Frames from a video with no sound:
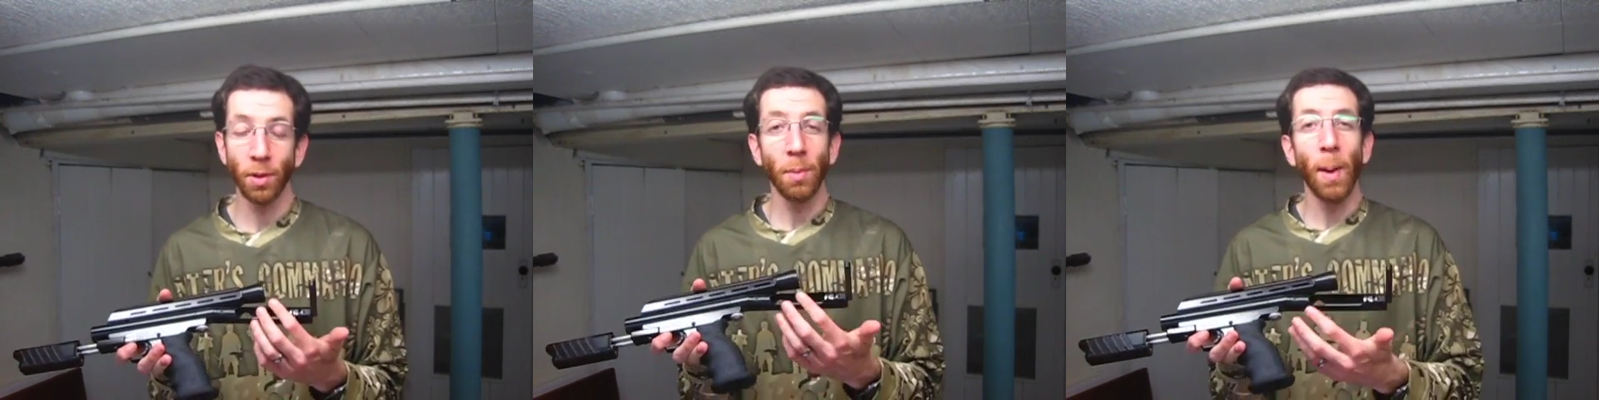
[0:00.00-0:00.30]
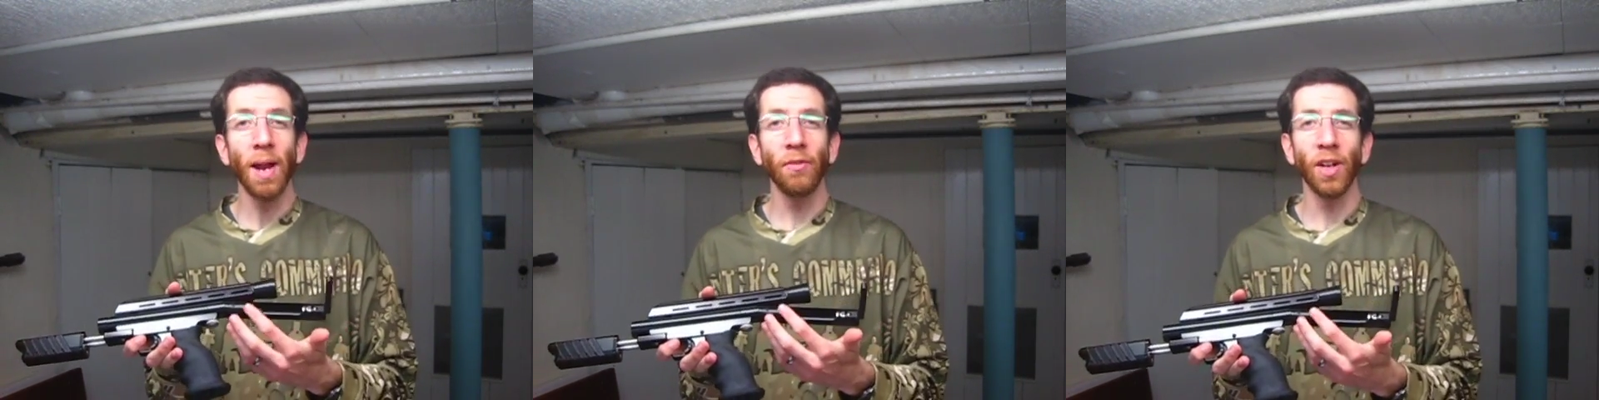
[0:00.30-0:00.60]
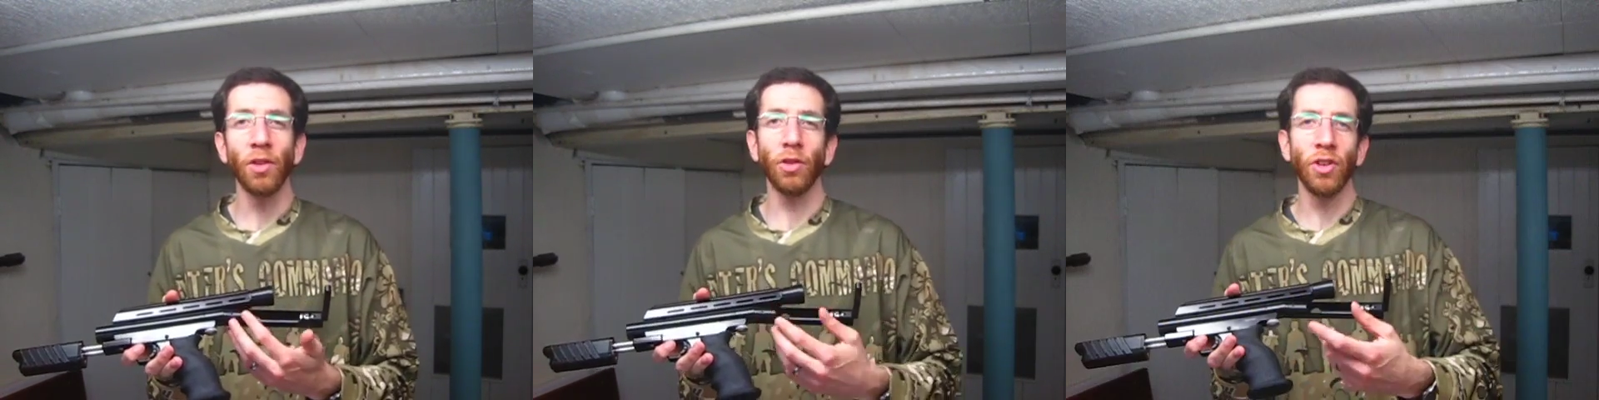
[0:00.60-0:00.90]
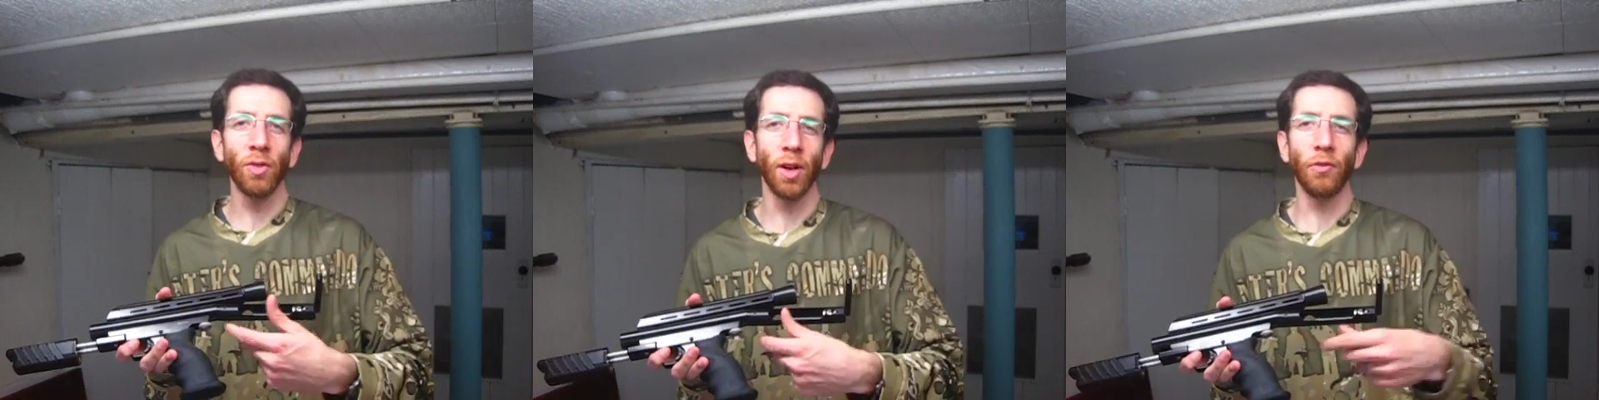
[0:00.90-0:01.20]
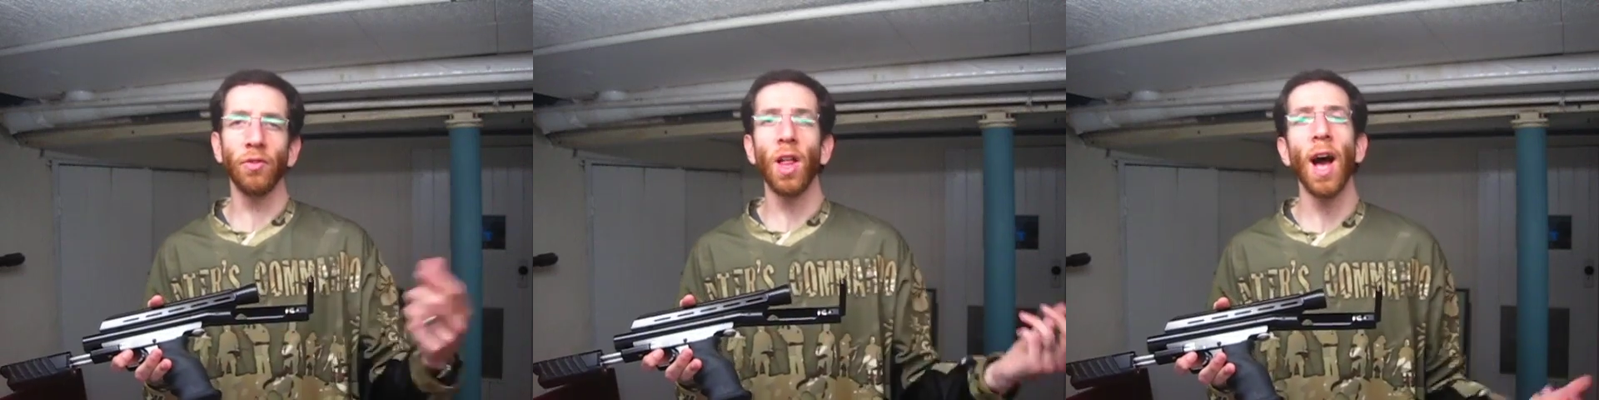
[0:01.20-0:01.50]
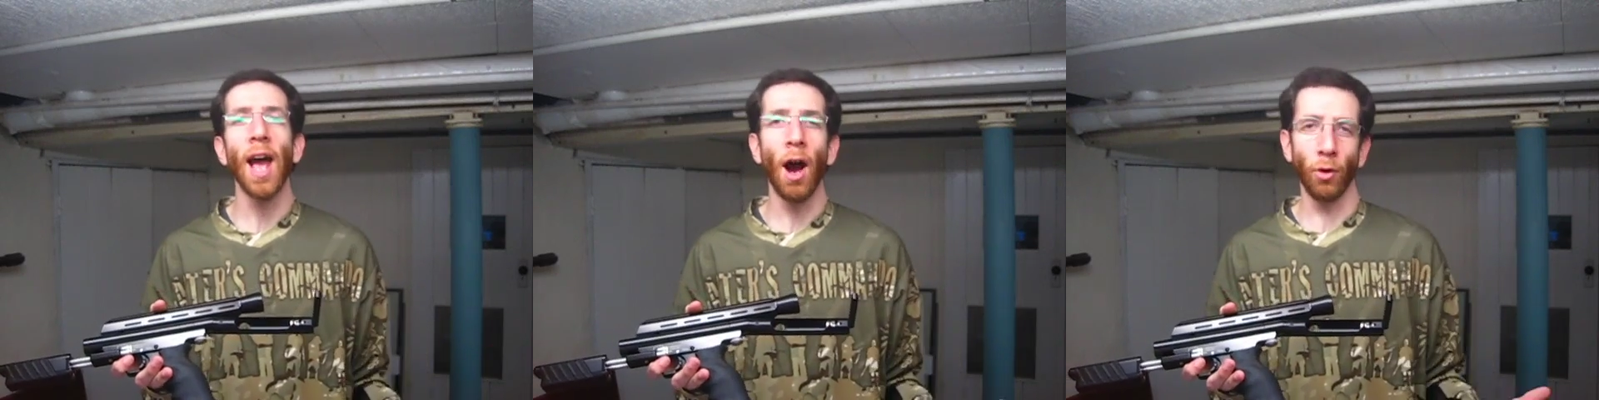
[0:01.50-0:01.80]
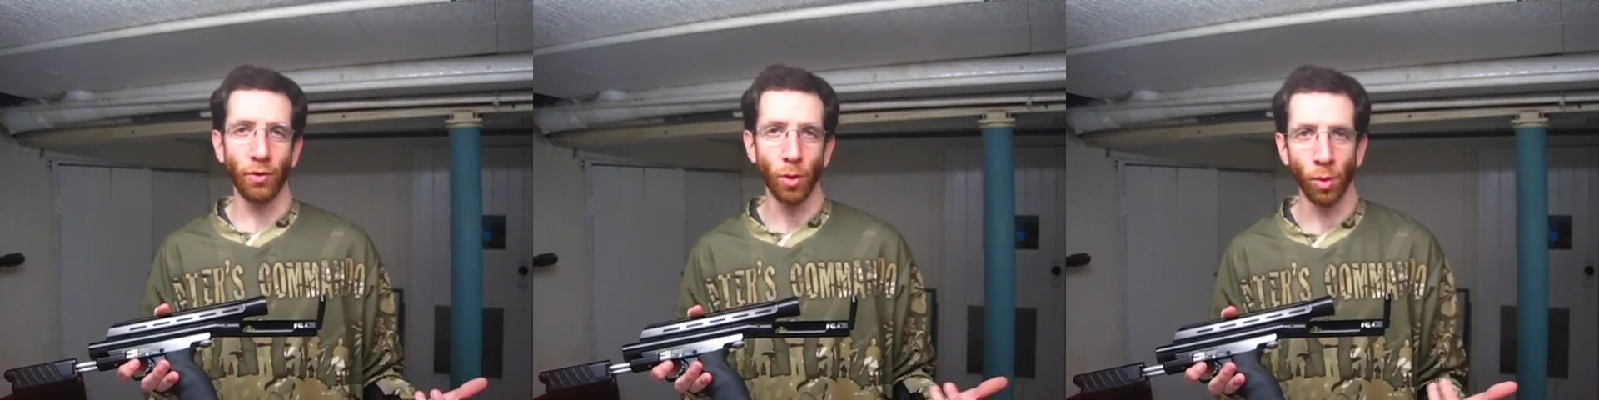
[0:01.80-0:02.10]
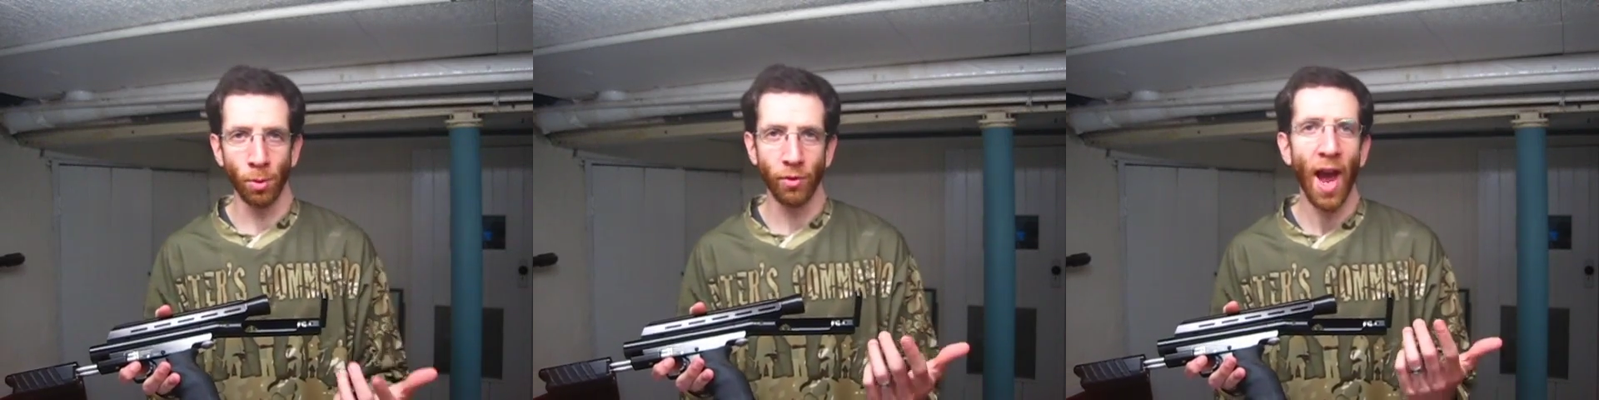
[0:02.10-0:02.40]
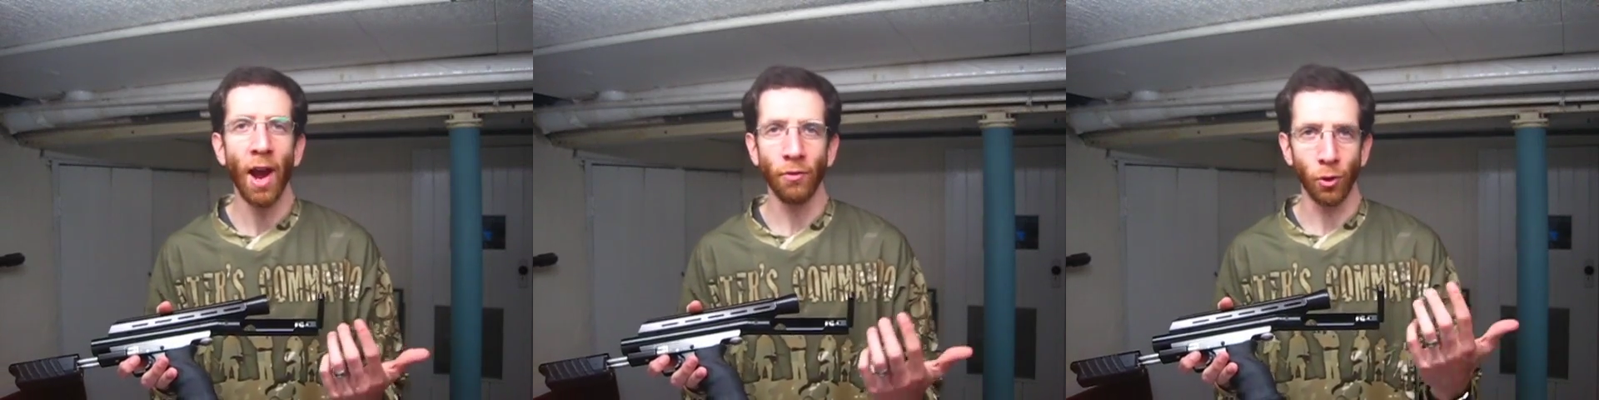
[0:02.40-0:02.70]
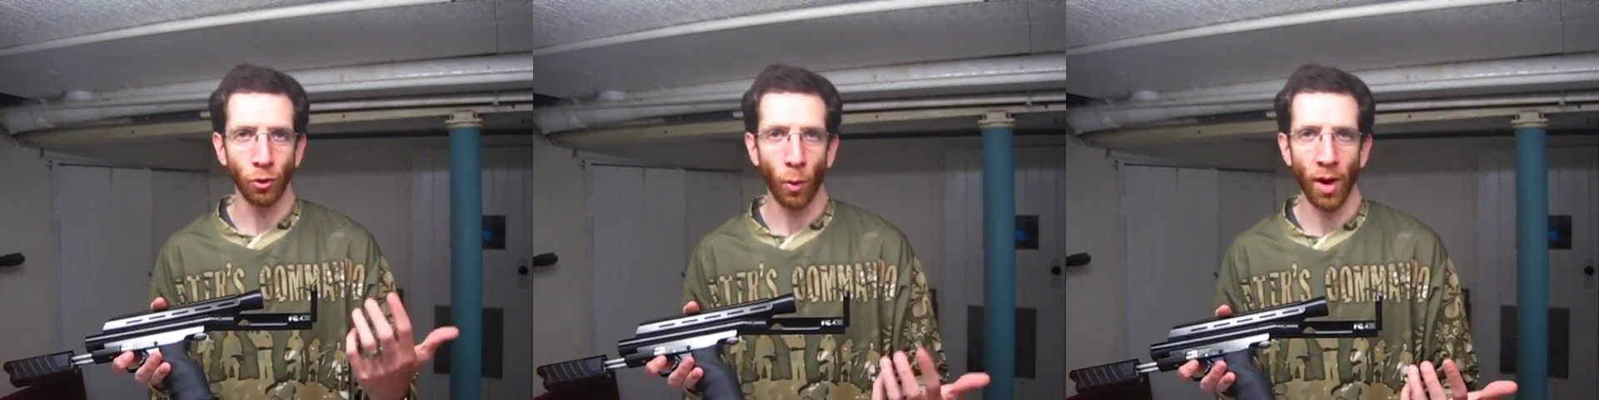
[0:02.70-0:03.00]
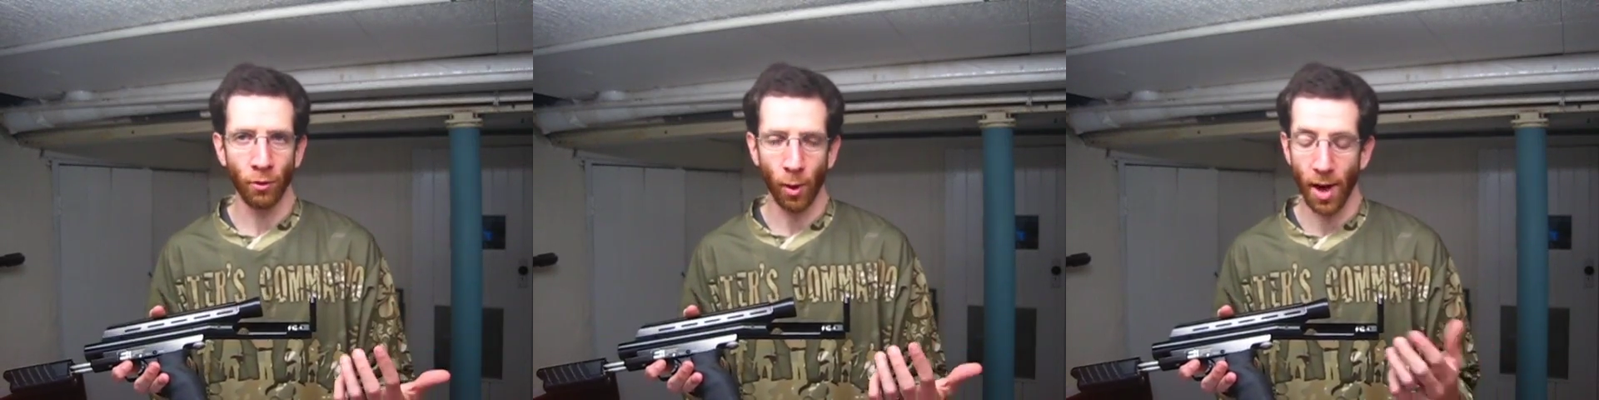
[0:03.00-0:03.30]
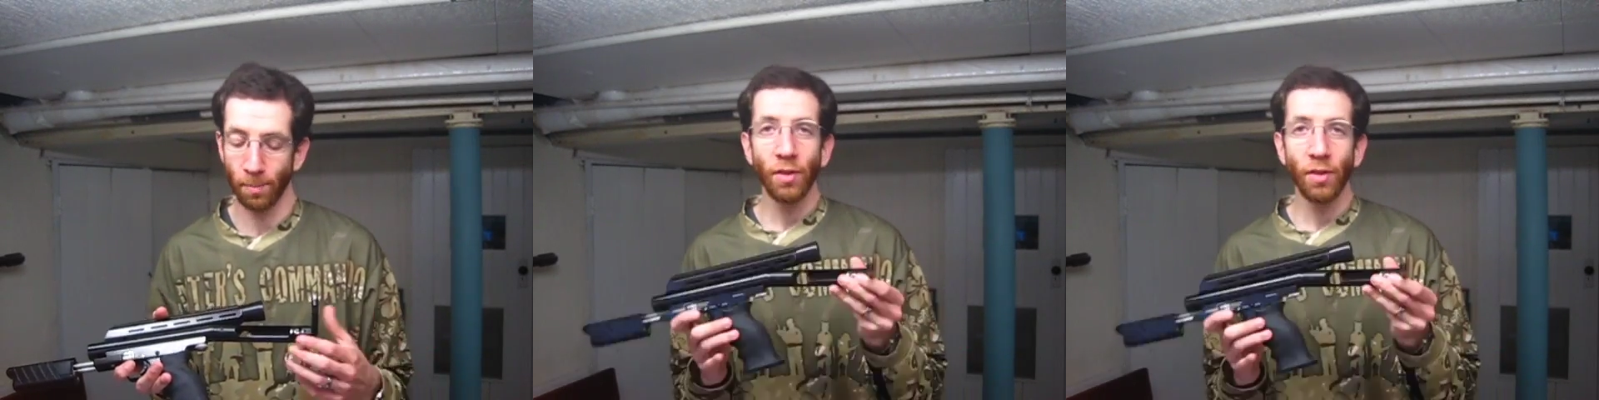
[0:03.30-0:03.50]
but the benefit is it's never going to fly out if you remove a half full 12 gram.